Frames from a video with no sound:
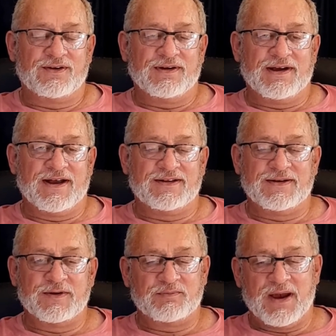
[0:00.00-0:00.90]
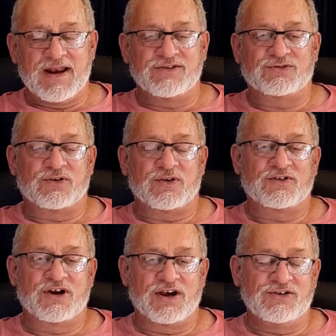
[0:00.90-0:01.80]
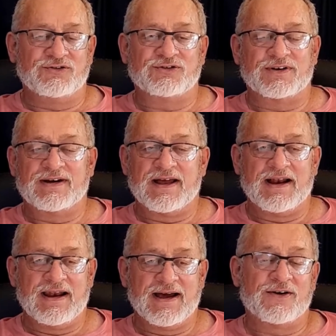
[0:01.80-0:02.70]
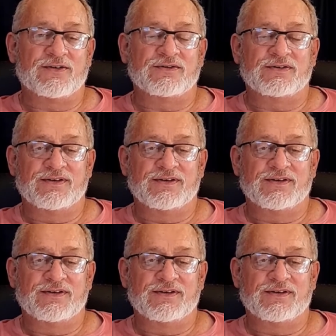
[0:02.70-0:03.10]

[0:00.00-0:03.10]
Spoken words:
and then the parents sort of cringe and allow